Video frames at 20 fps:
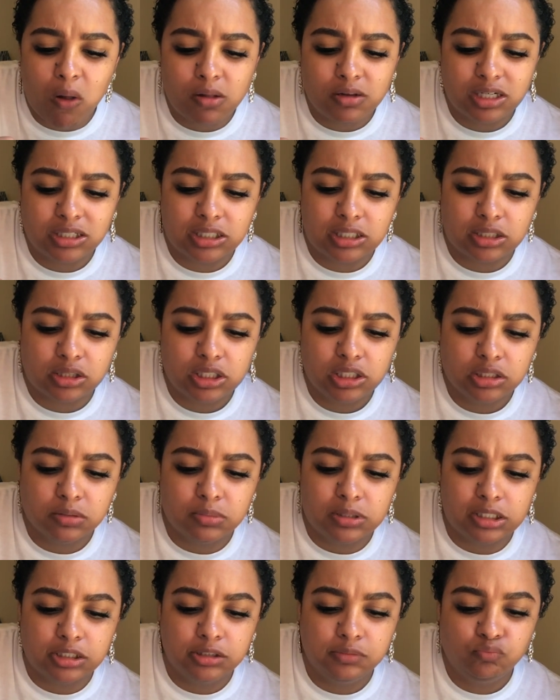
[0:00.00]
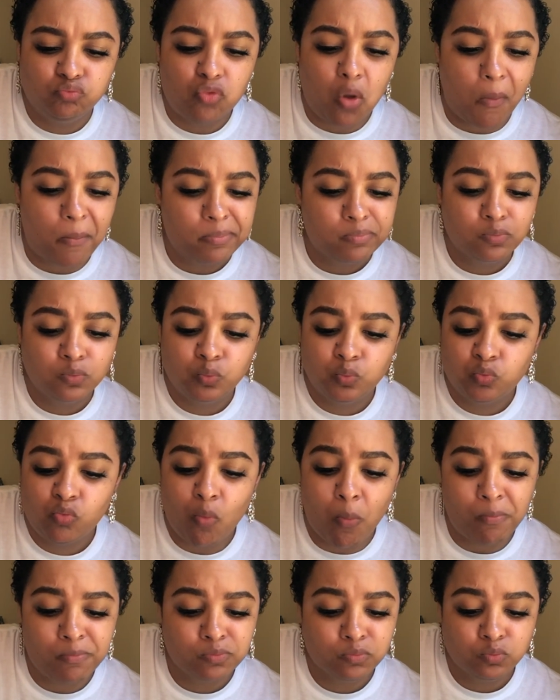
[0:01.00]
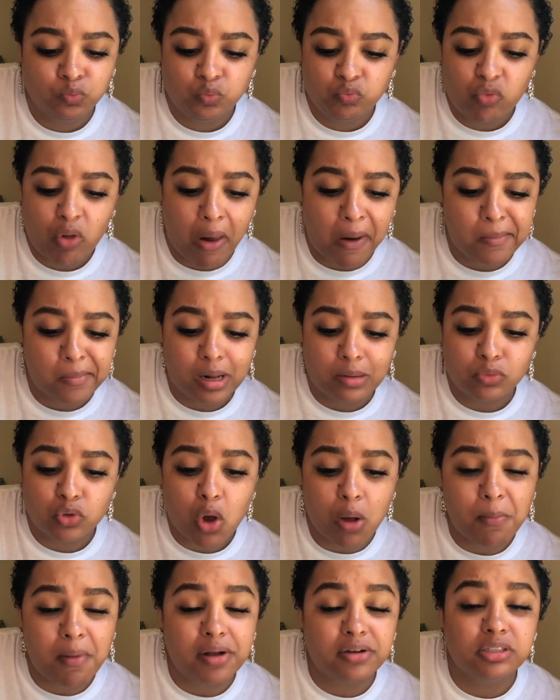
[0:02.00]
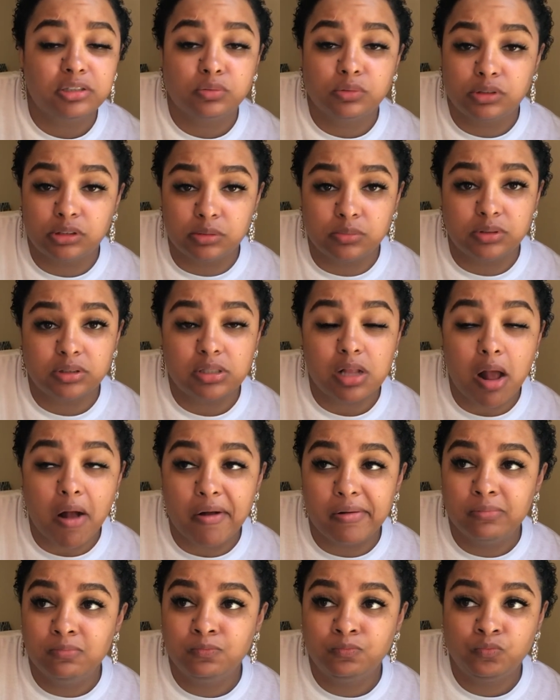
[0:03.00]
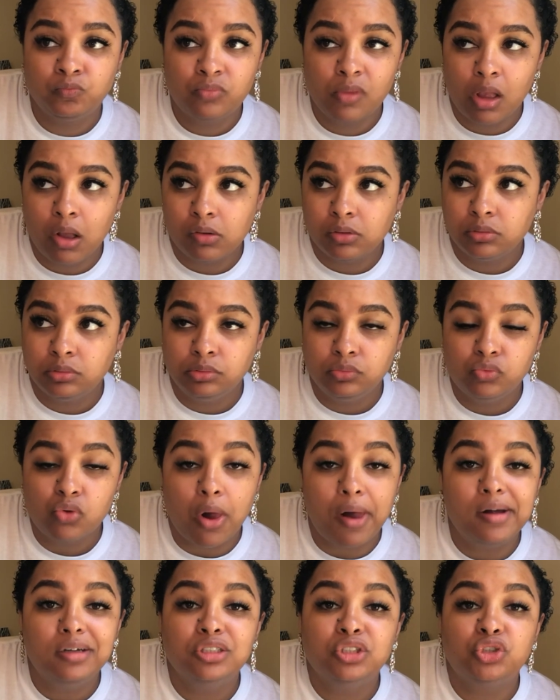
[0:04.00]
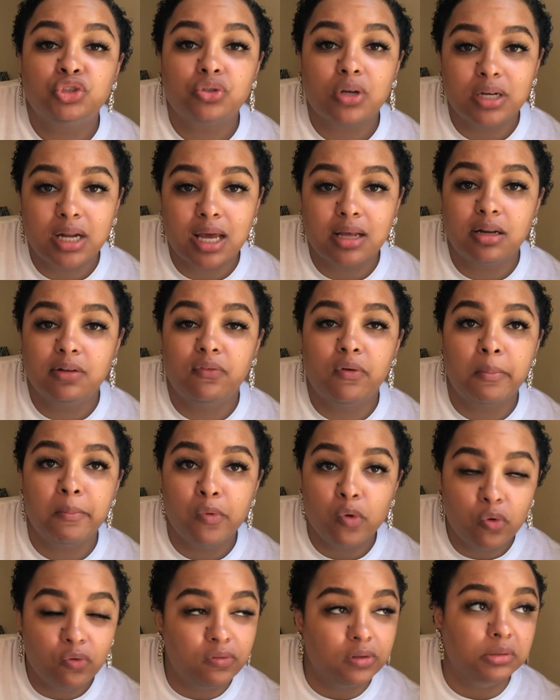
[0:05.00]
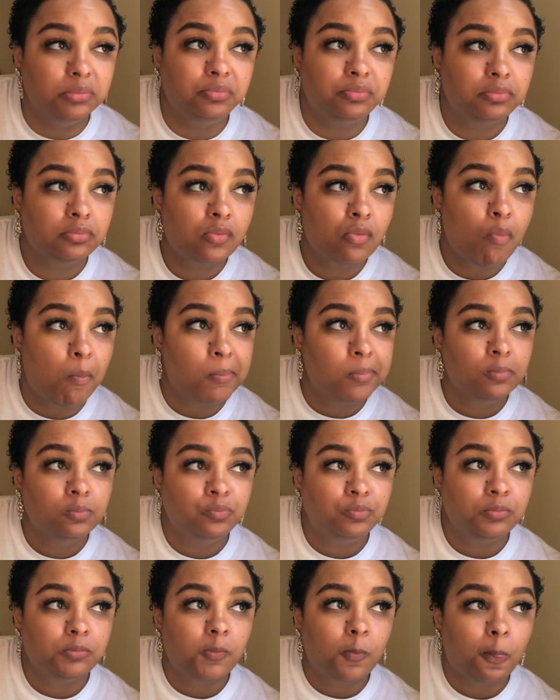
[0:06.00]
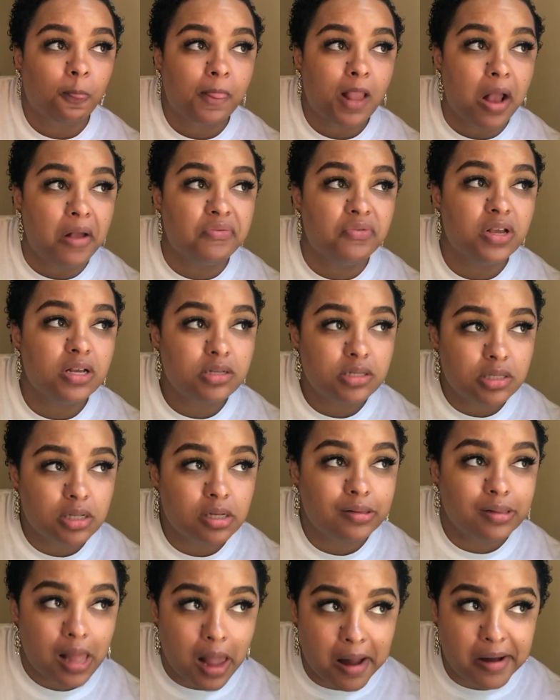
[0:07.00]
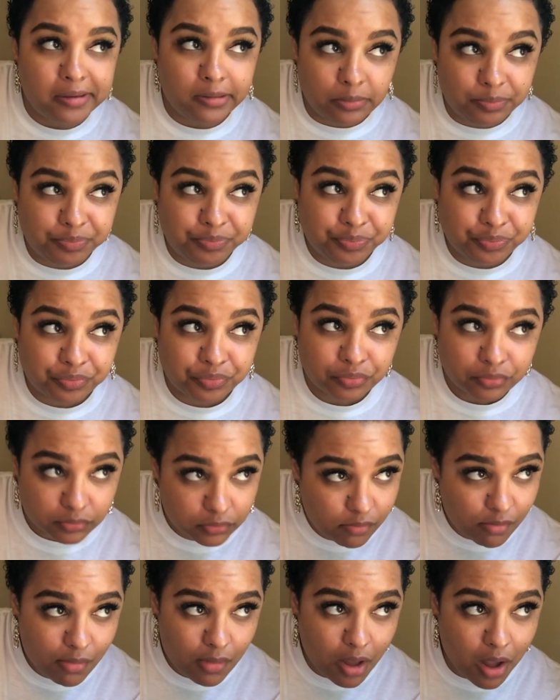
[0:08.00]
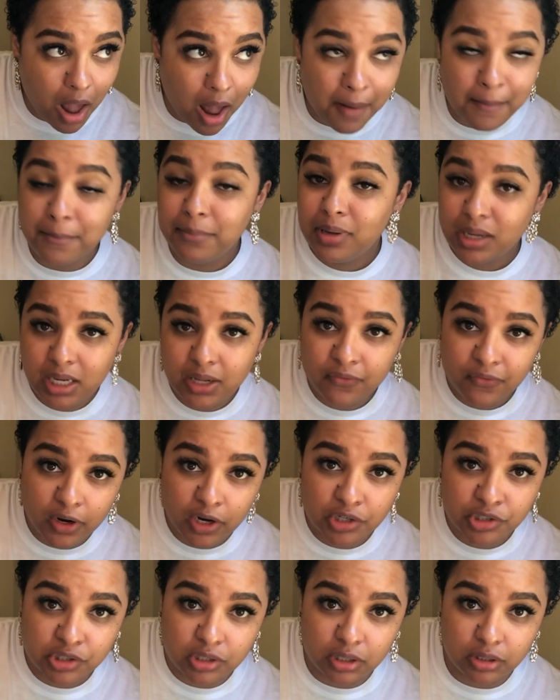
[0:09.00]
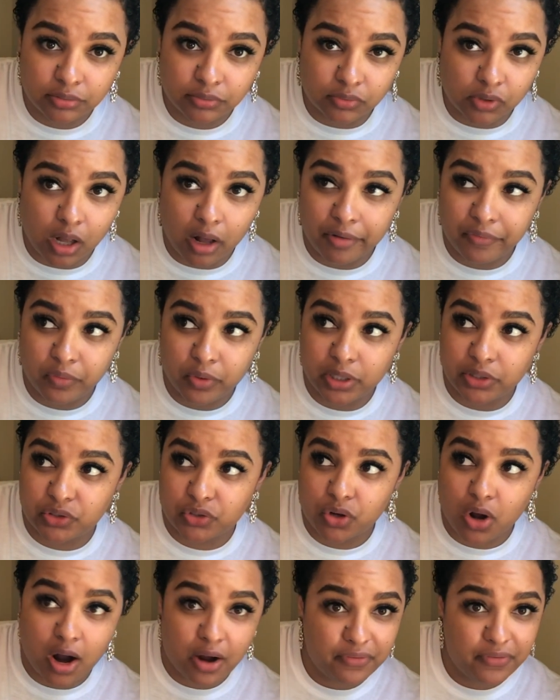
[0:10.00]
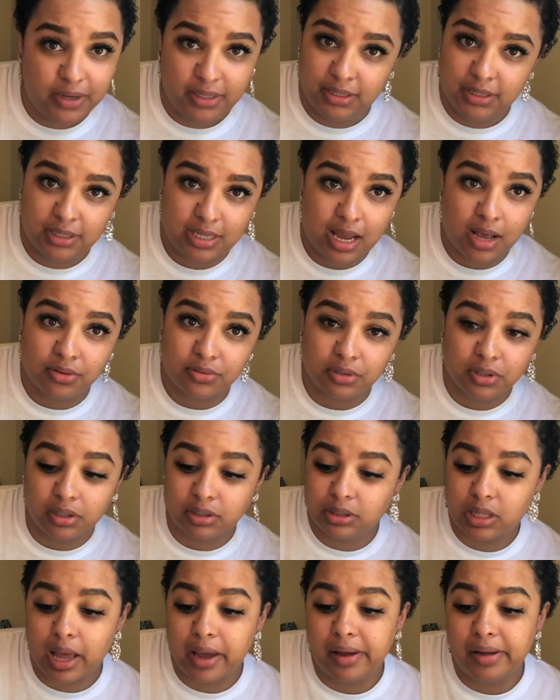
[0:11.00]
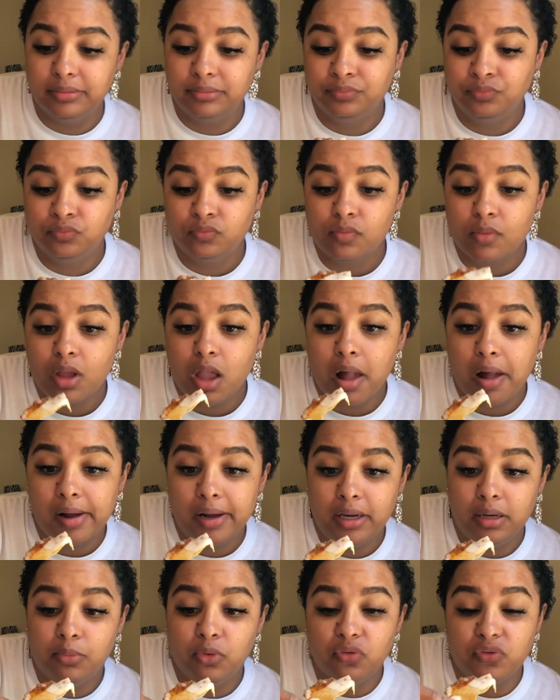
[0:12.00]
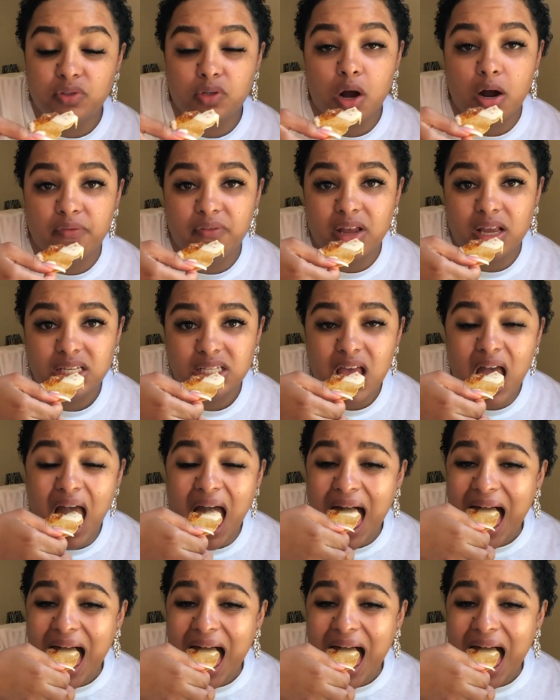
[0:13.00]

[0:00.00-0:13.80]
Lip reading: Yeah, think about it. But I'm talking about this was some stuff straight out of a movie. This looked like a mini version of what Scarface's house looked like in the movie Scarface.